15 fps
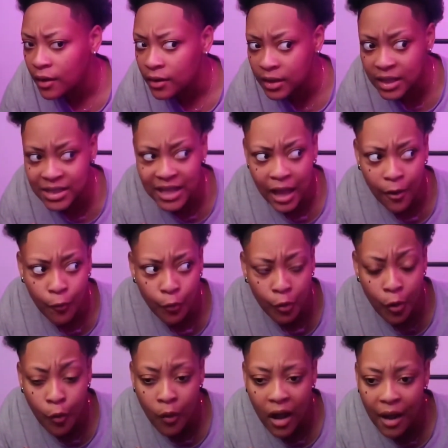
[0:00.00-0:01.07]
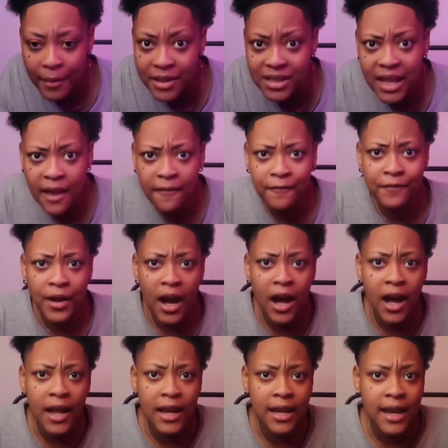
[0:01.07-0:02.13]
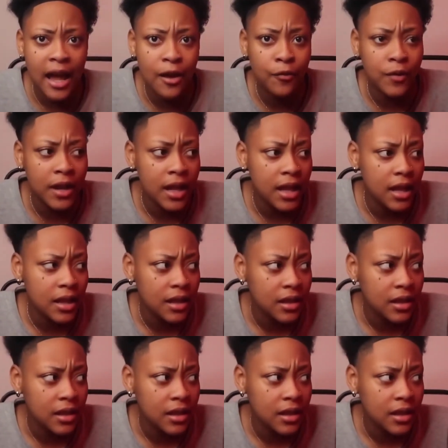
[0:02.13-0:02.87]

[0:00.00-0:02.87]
Is that Woo-Wop? Is that Von and Irie?